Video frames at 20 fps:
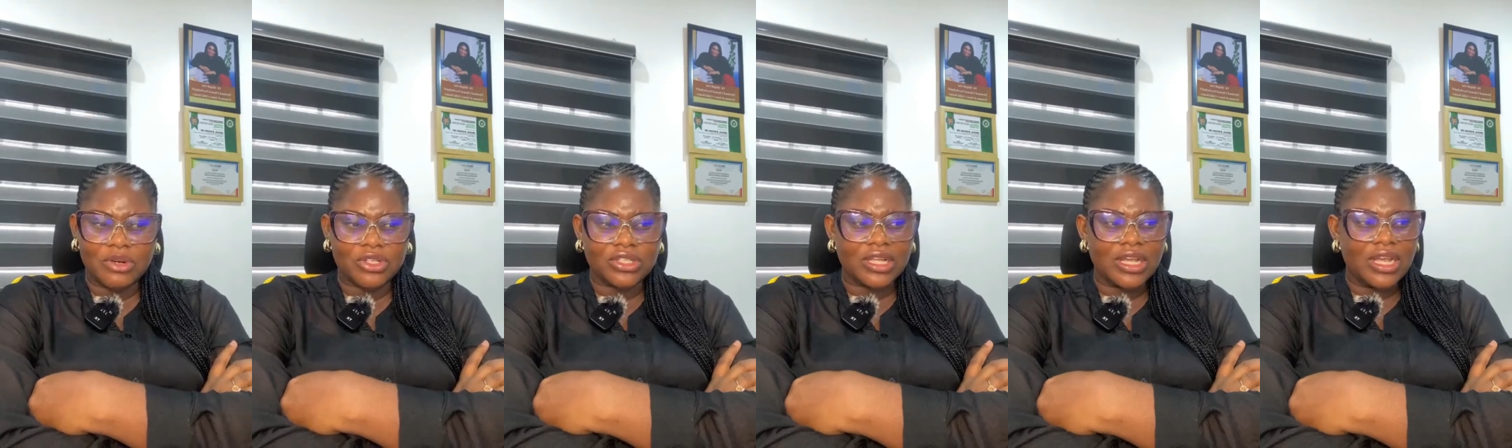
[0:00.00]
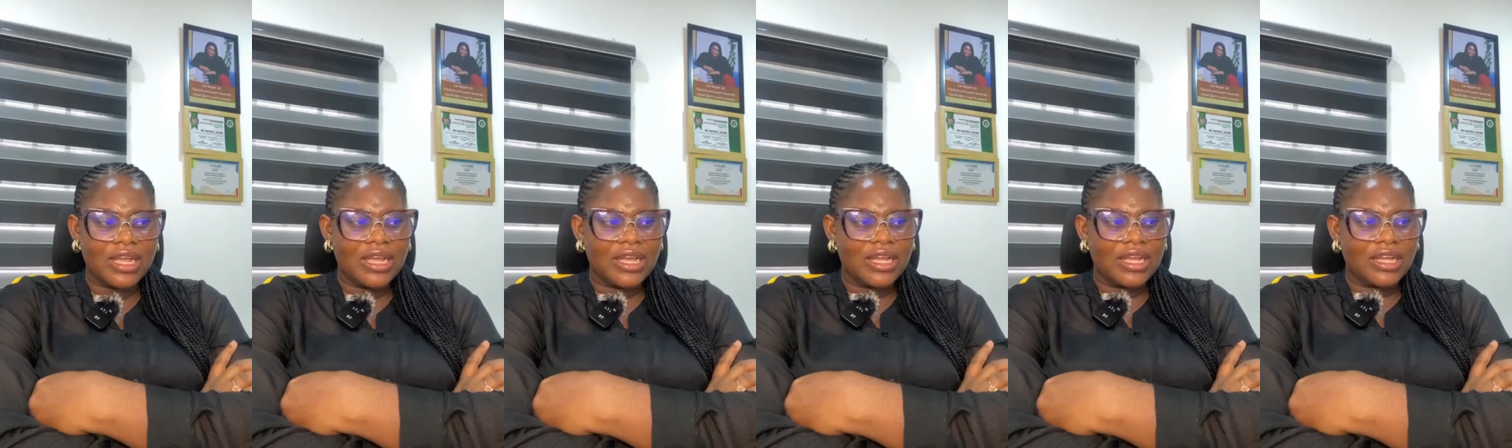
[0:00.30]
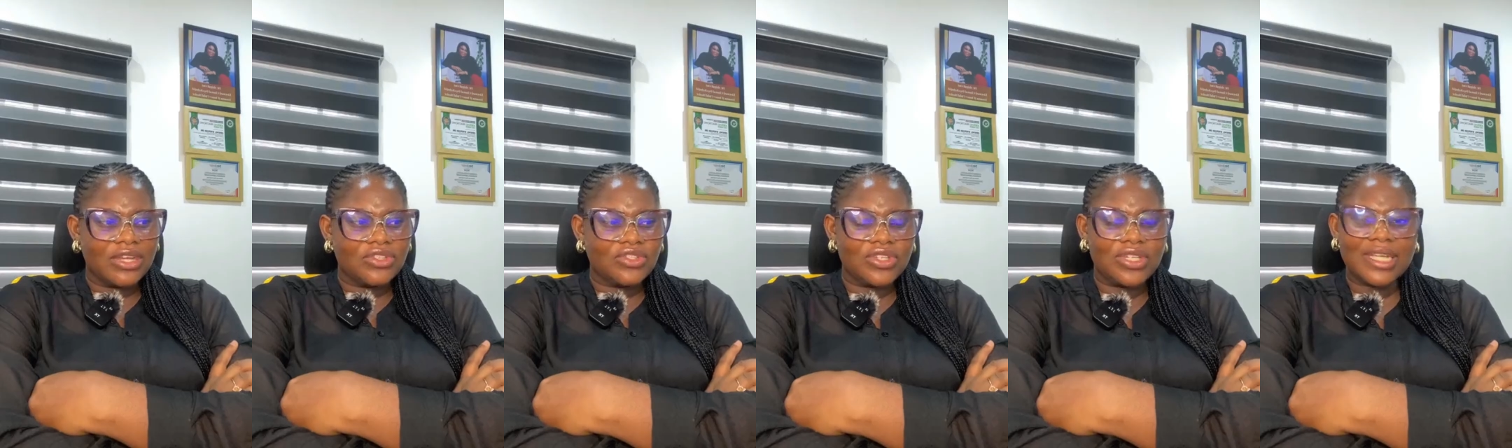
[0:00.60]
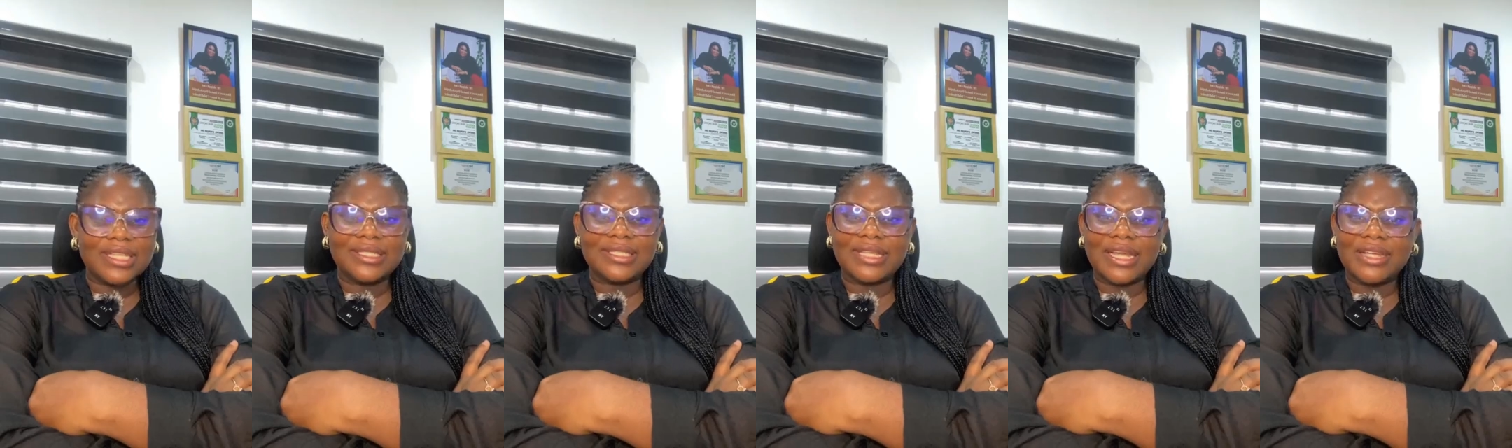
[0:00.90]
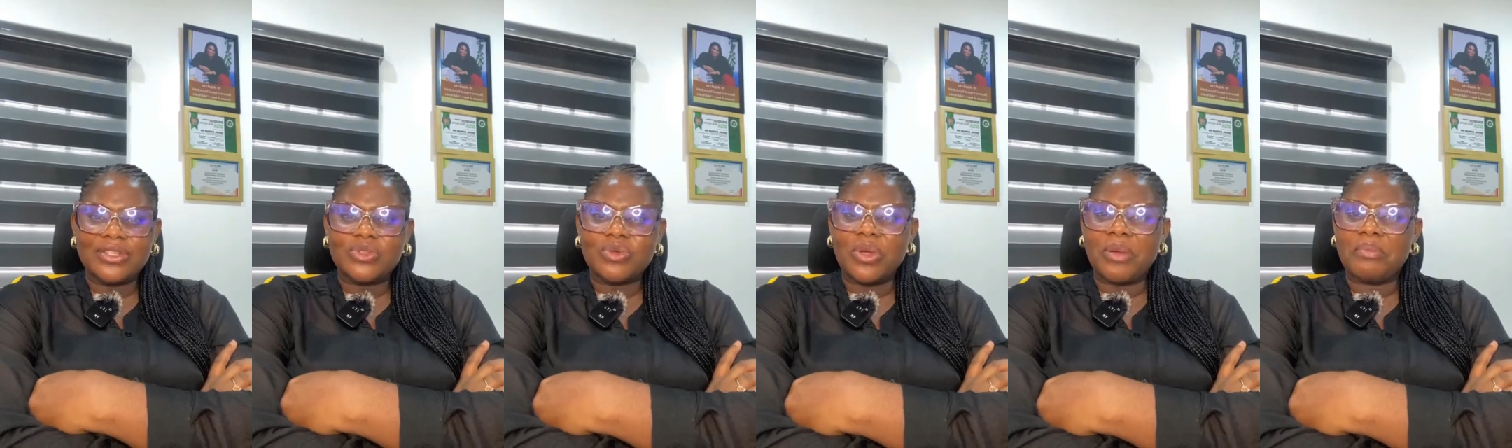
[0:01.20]
But should they
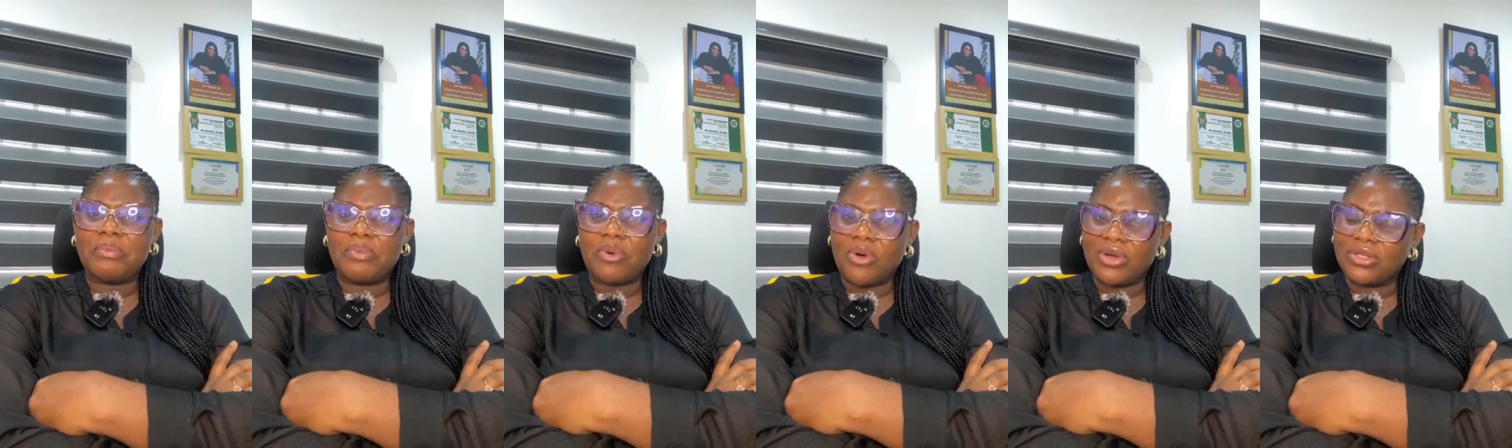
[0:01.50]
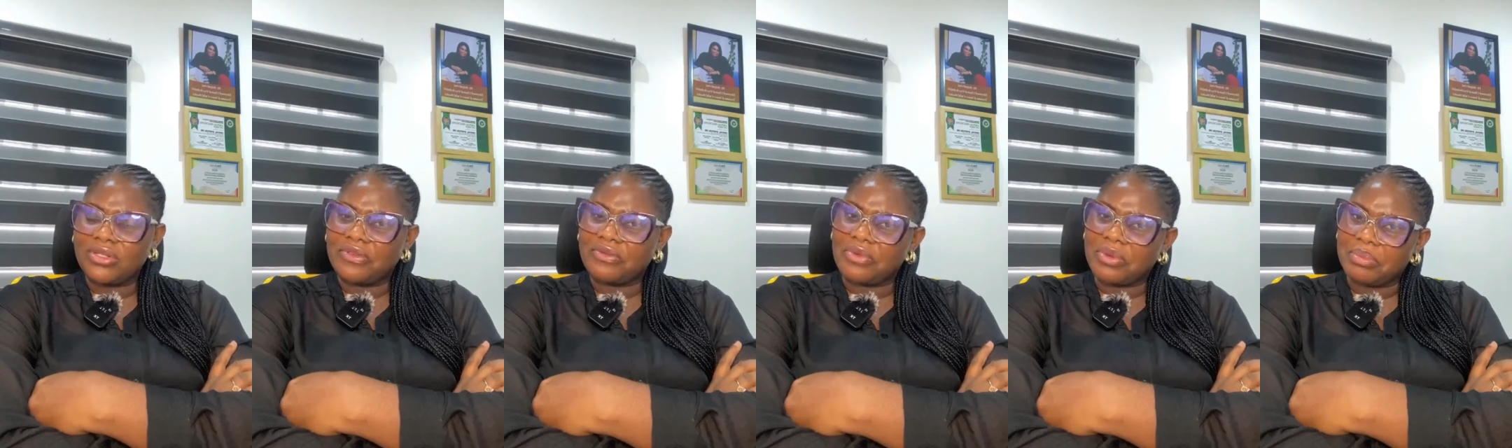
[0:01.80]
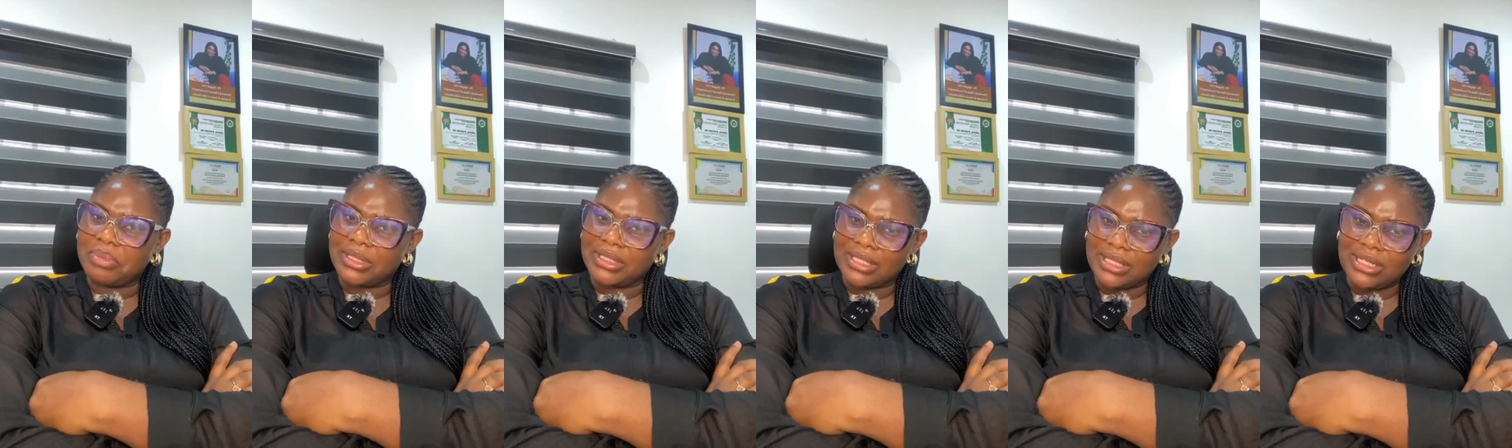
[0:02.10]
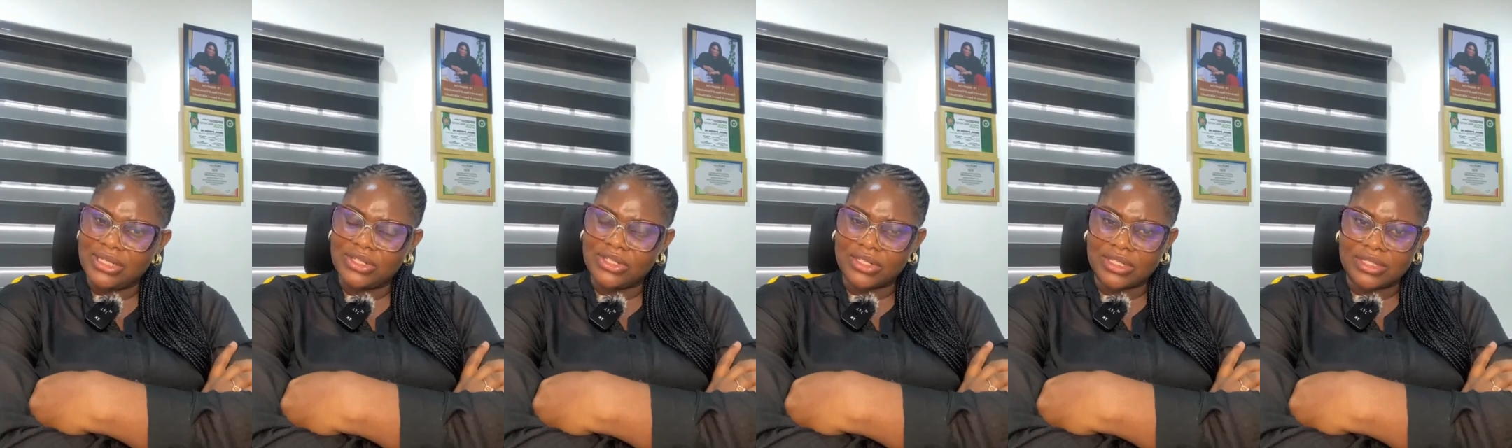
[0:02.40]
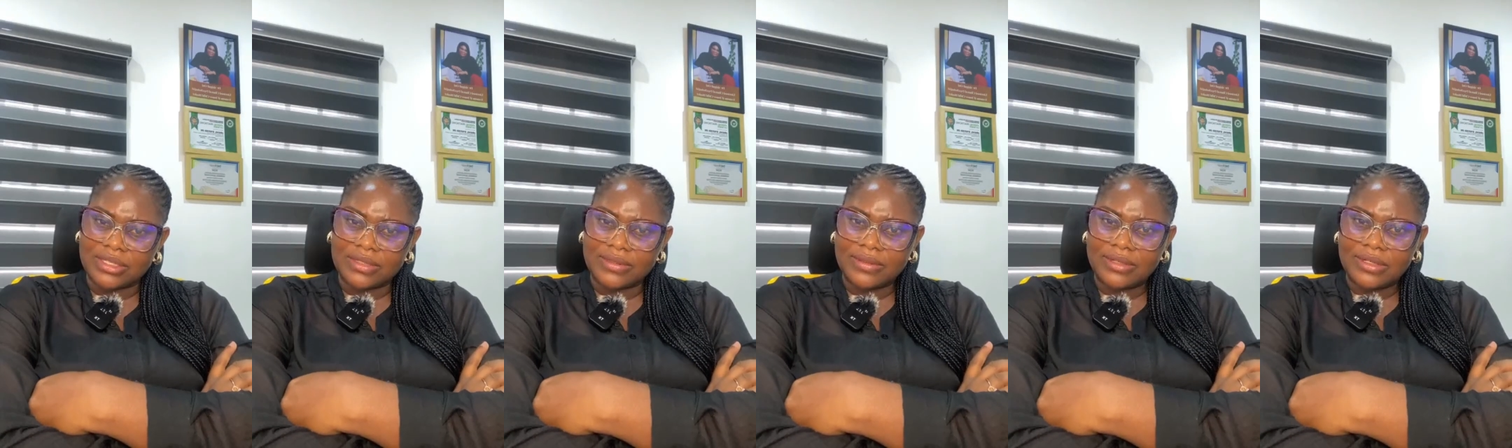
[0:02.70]
say it to a point of
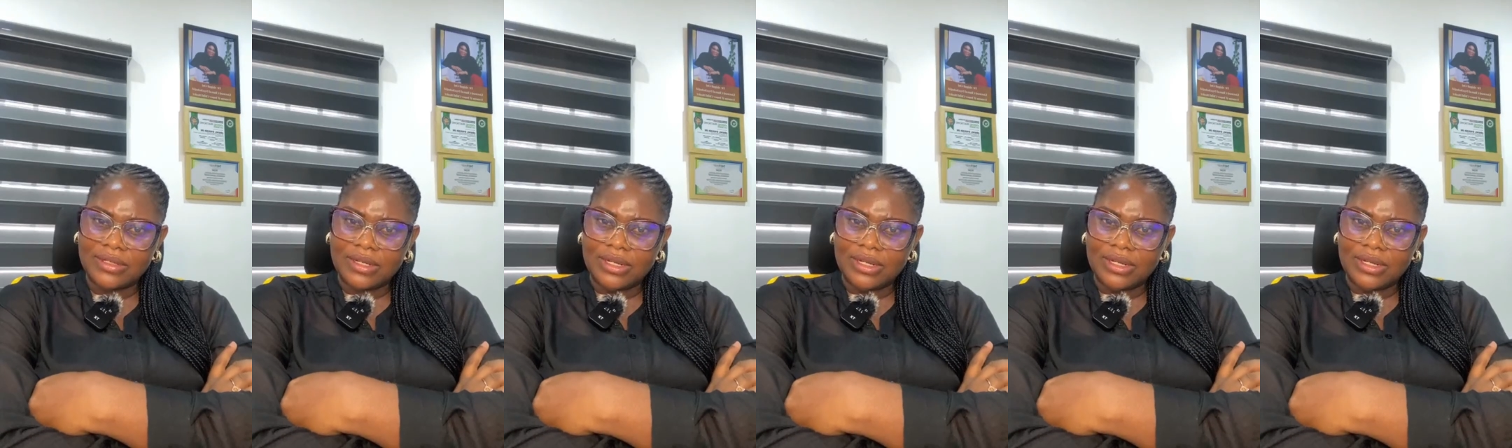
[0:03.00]
repetition?